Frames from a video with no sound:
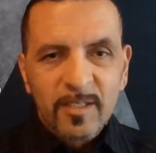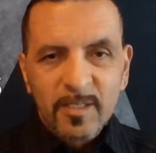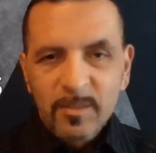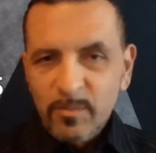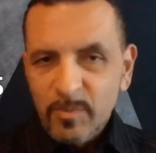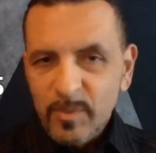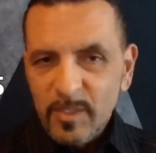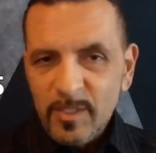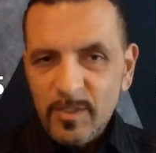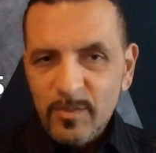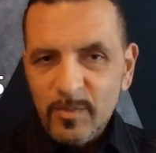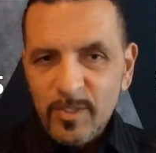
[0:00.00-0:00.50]

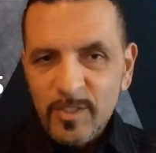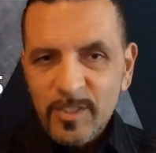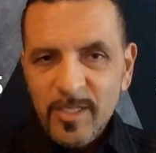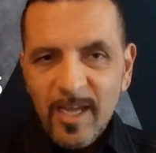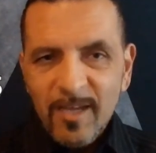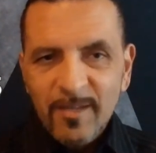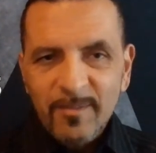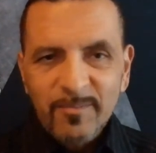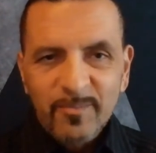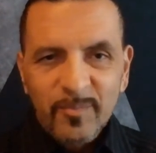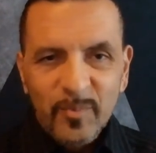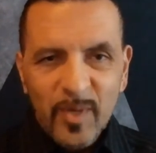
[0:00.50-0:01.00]
please reach
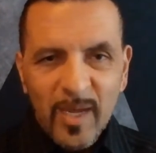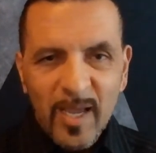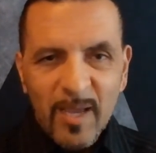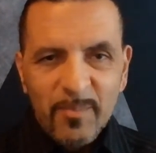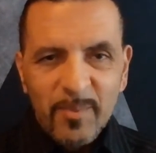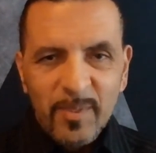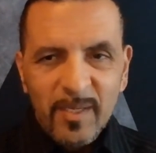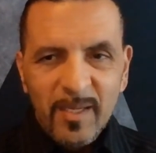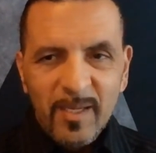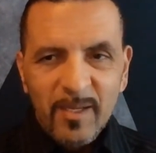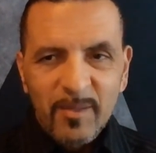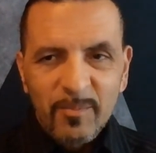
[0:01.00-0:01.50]
out. We're
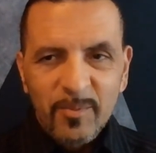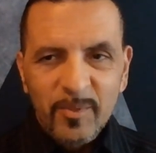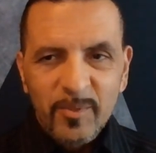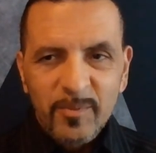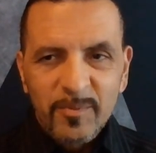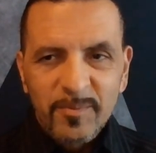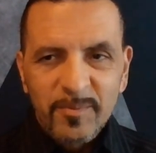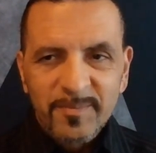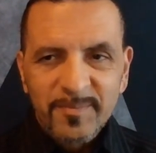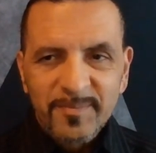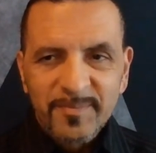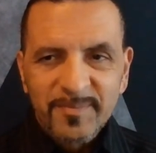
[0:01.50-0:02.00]
happy to help you.